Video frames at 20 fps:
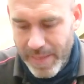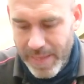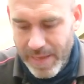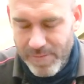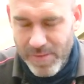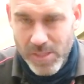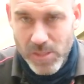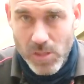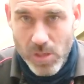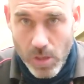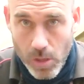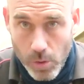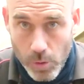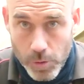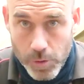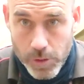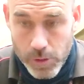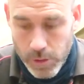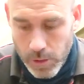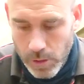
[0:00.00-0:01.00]
If it's
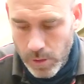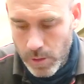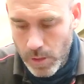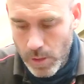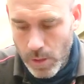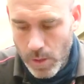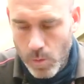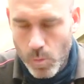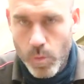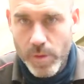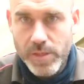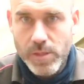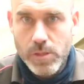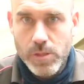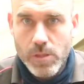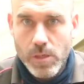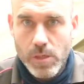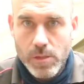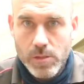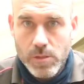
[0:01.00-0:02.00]
loose when you
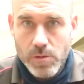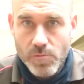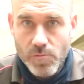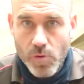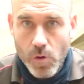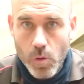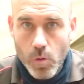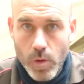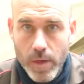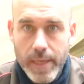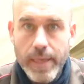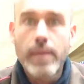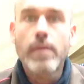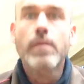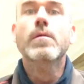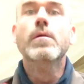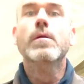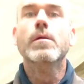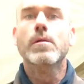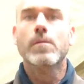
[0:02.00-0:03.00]
start to roll it,
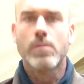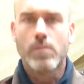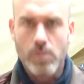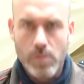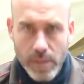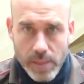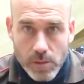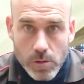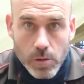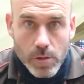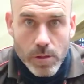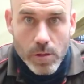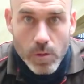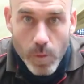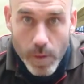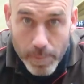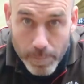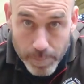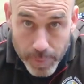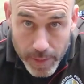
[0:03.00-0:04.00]
it's looking
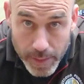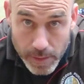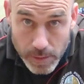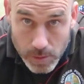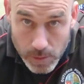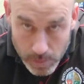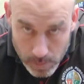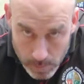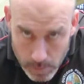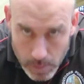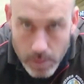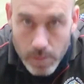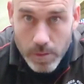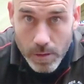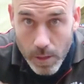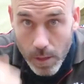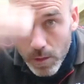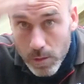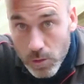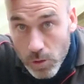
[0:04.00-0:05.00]
quite bleached, so
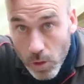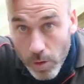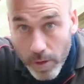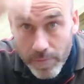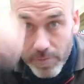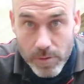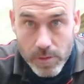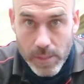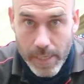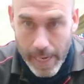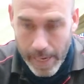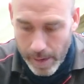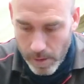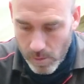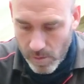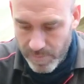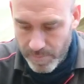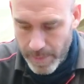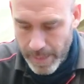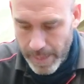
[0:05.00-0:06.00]
sorry if there's glare
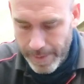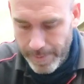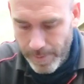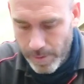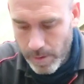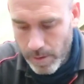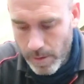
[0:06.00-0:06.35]
off my head.